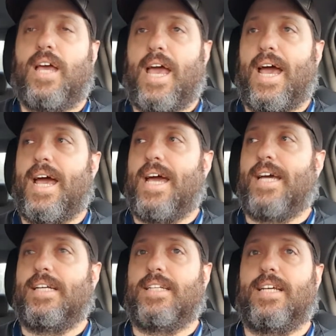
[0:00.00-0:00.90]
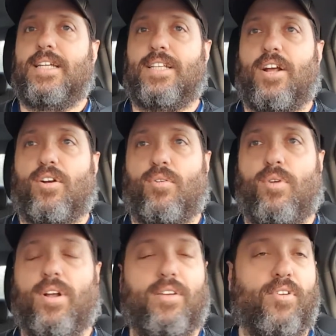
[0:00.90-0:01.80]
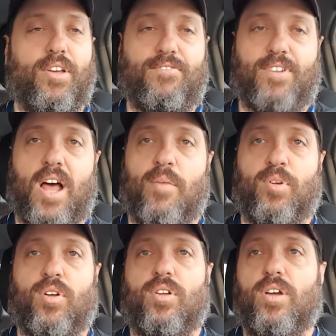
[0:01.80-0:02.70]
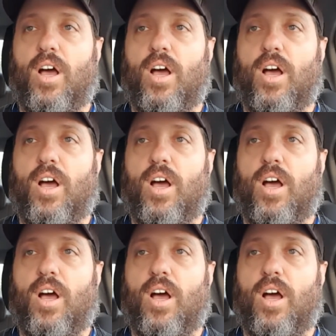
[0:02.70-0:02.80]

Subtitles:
And they're really phenomenal.